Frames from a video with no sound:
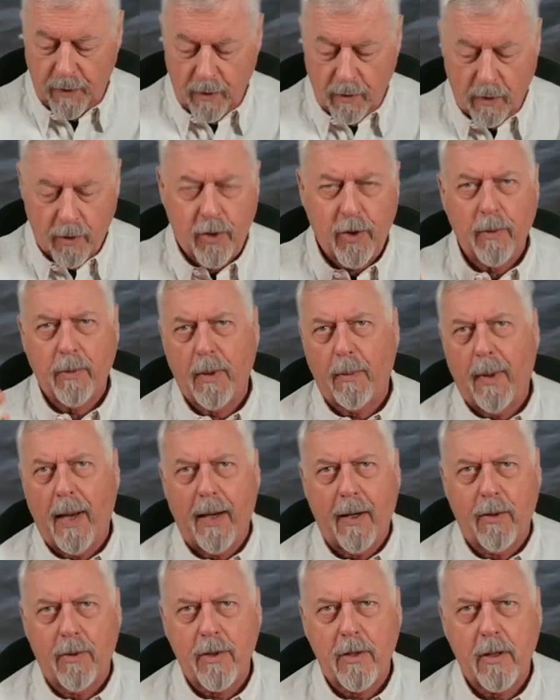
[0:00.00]
not sure what a
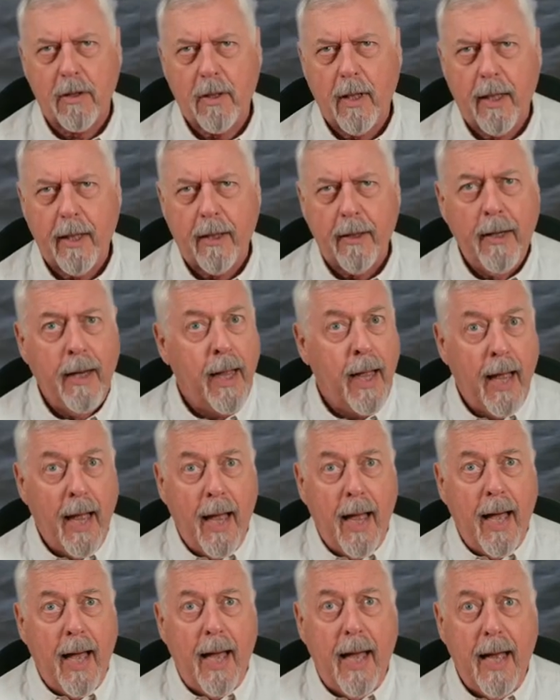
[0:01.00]
black ghost looks like.
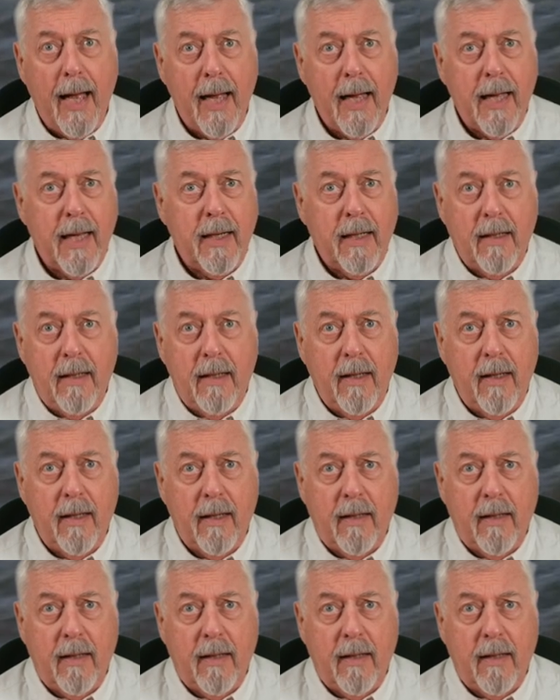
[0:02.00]
And, you